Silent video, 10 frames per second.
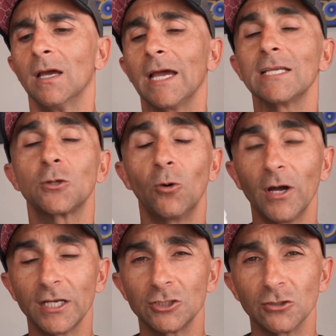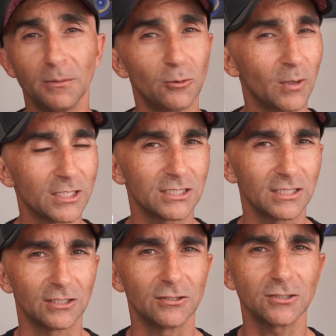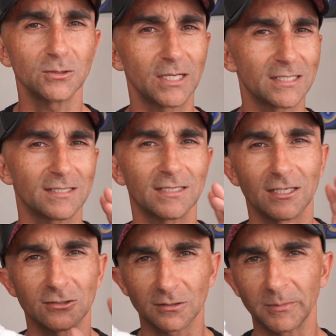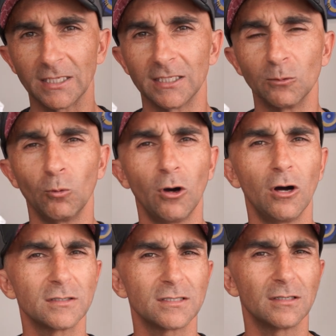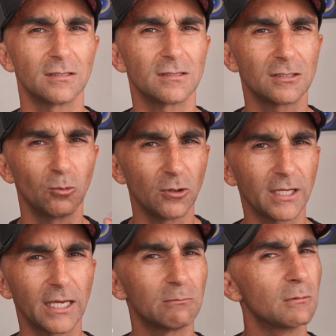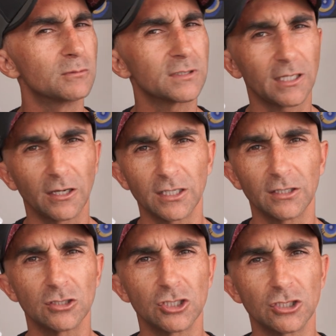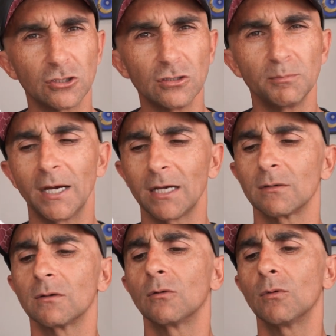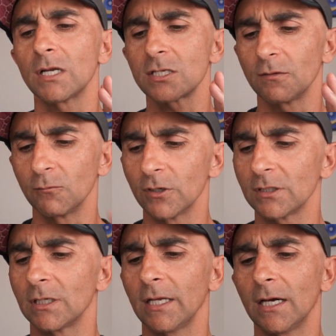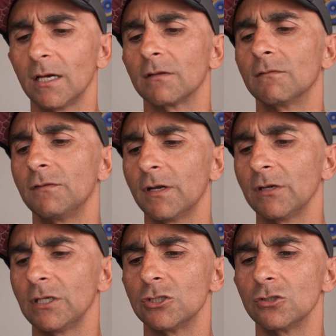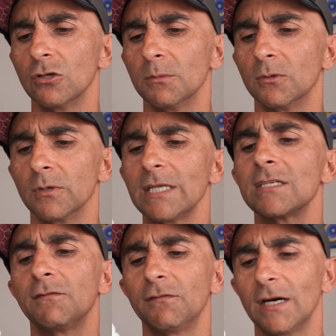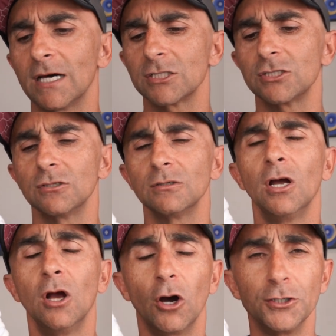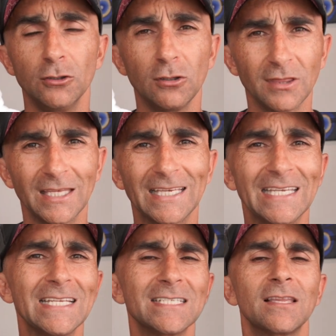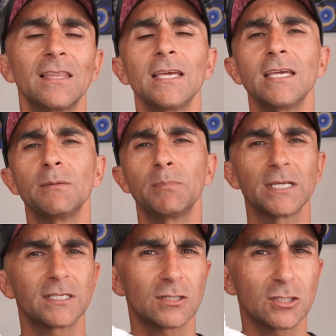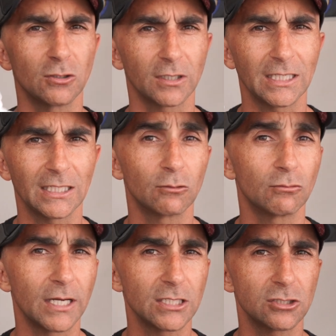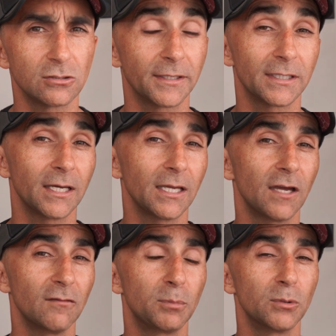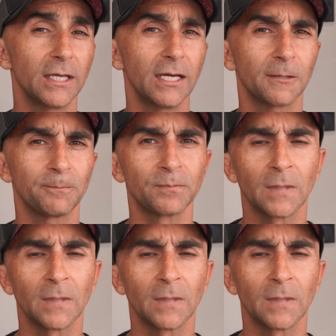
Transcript: it's quite enjoyable once you get used to it. As I said, it took me a little while to work out what was going in the shoe, but once I've worked it out, very enjoyable. It's a fast shoe. I do think it is the best Saucony race shoe that they have put out,